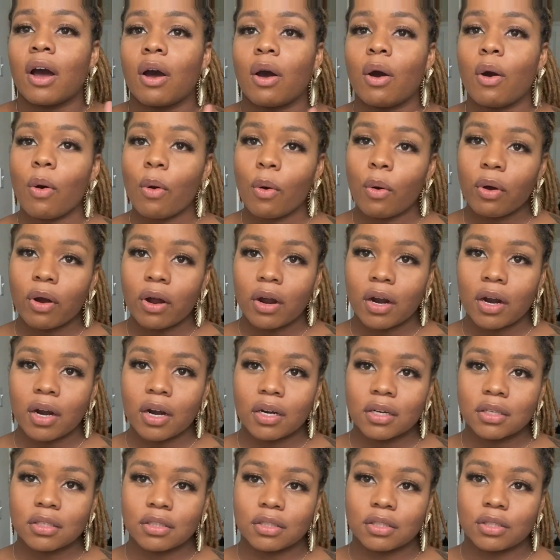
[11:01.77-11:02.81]

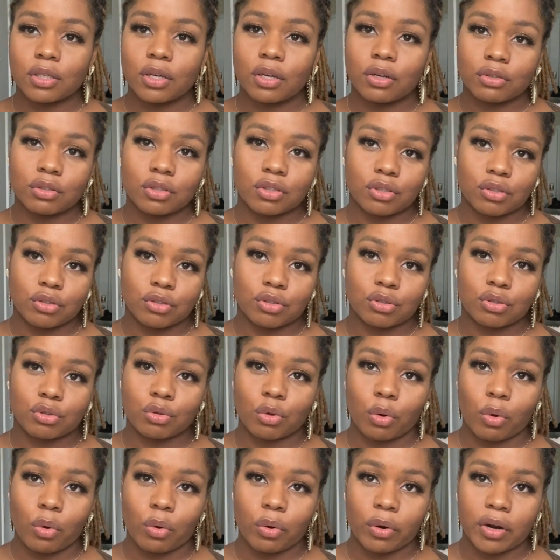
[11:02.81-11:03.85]
or to go to the
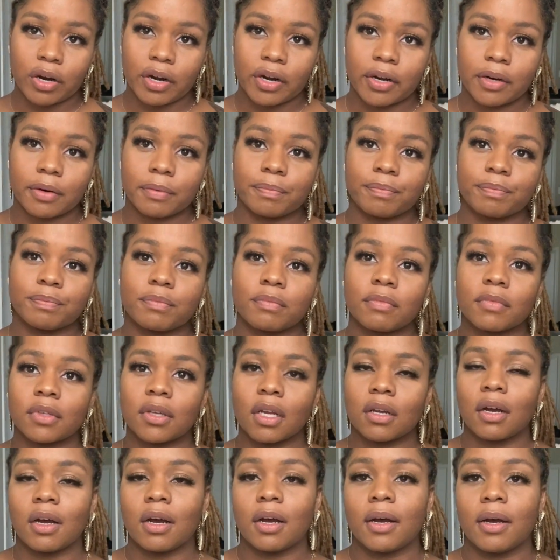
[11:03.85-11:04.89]
store,
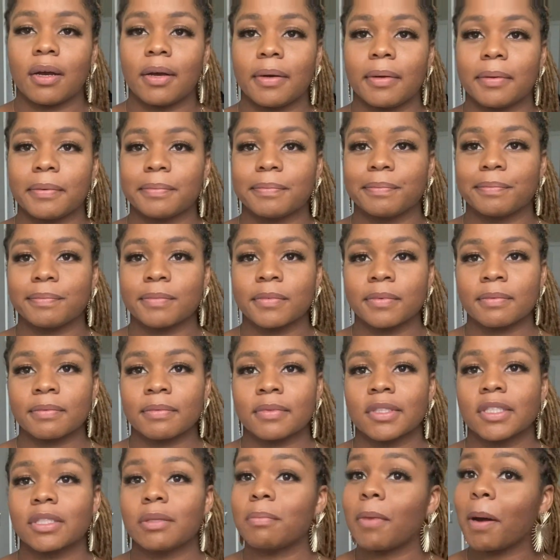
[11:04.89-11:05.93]

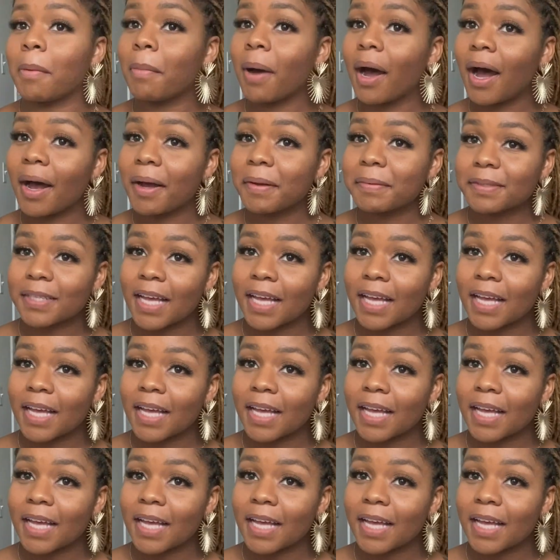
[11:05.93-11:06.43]
to my mom's